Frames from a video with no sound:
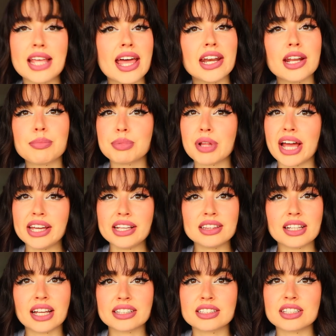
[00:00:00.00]
then applying
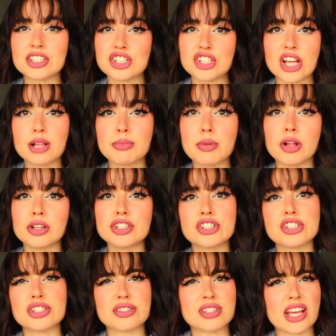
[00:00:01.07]
like the gel
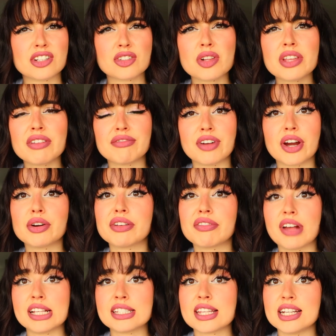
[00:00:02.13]
polish is actually very
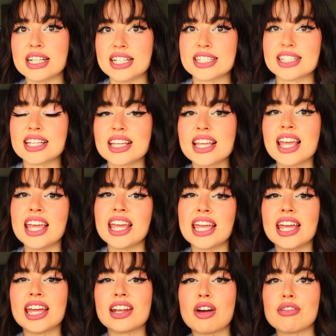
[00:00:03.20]
fast and easy.
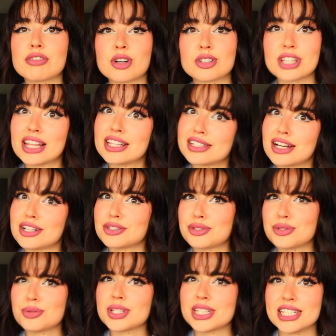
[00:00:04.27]
And of course I decided to do a